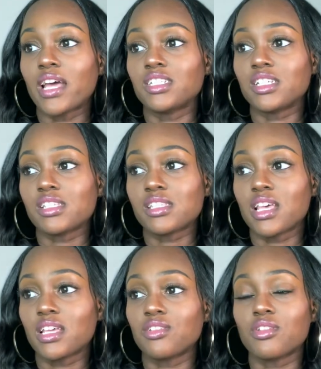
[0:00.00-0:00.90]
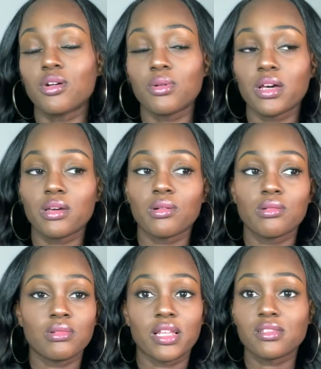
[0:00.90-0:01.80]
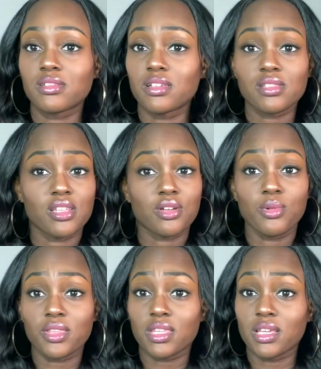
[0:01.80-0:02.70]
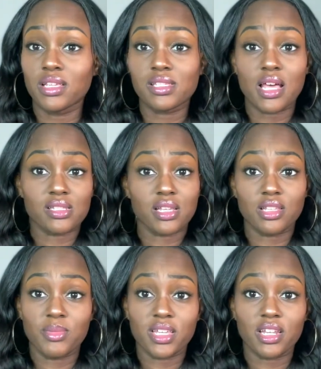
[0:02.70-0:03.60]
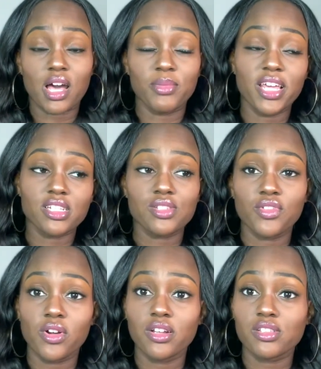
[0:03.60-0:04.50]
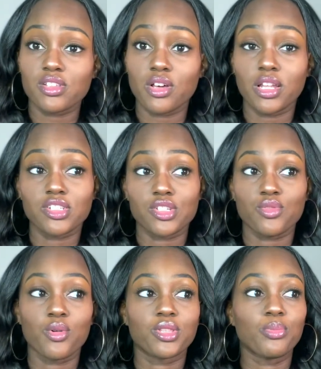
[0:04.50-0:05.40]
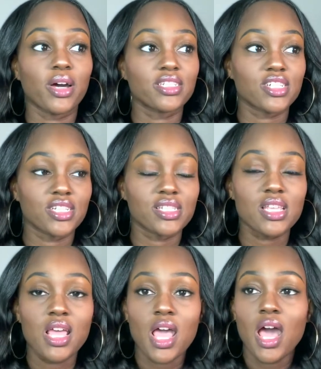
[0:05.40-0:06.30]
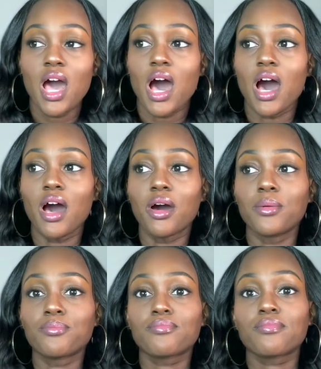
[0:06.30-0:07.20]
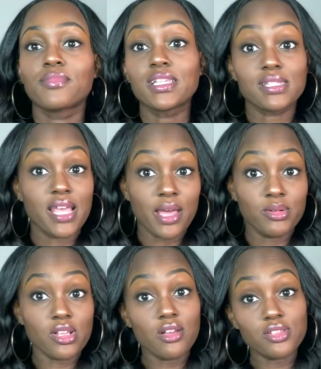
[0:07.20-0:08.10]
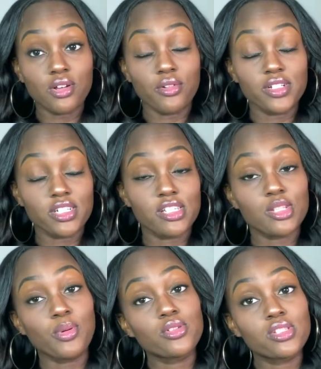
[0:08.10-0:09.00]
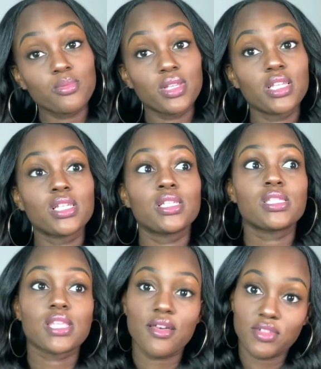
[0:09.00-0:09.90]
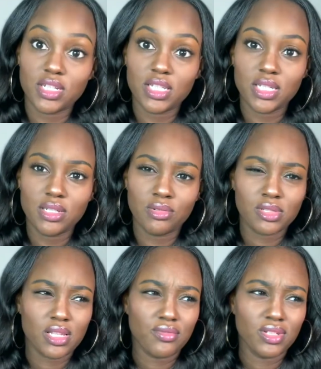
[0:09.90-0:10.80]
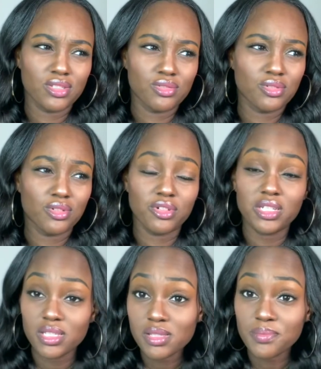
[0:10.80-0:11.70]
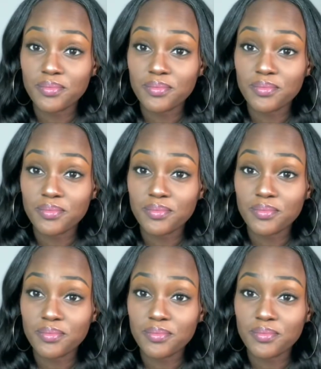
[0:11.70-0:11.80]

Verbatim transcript: just said, you know what, let's just stick with it. It sounds like they're making accommodations for us, so let's just roll with the punches. Um, this day was also originally supposed to be 70 or 72 degrees.